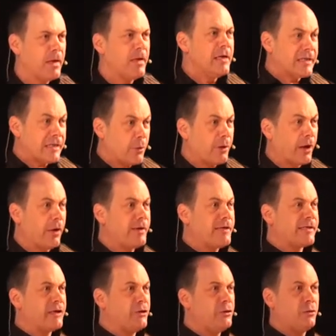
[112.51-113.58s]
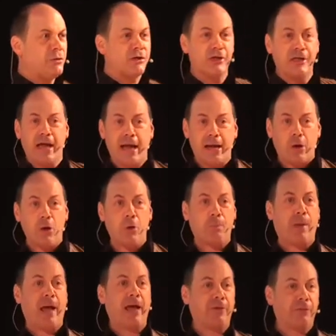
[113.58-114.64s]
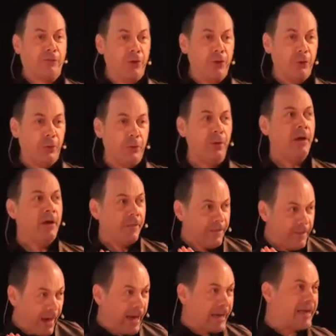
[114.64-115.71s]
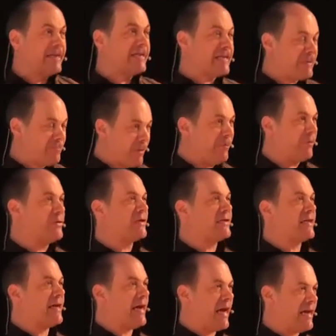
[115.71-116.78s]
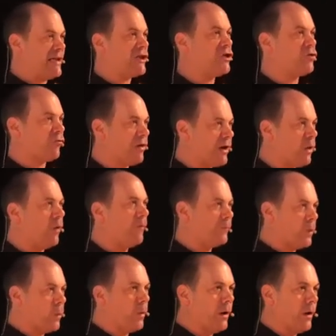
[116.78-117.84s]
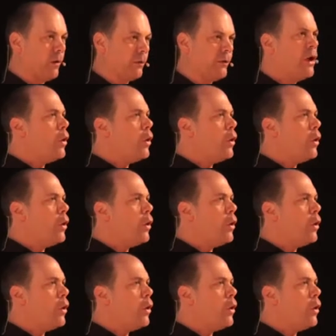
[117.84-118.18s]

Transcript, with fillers: So I'm going to today look back through a conspiracy history of the world.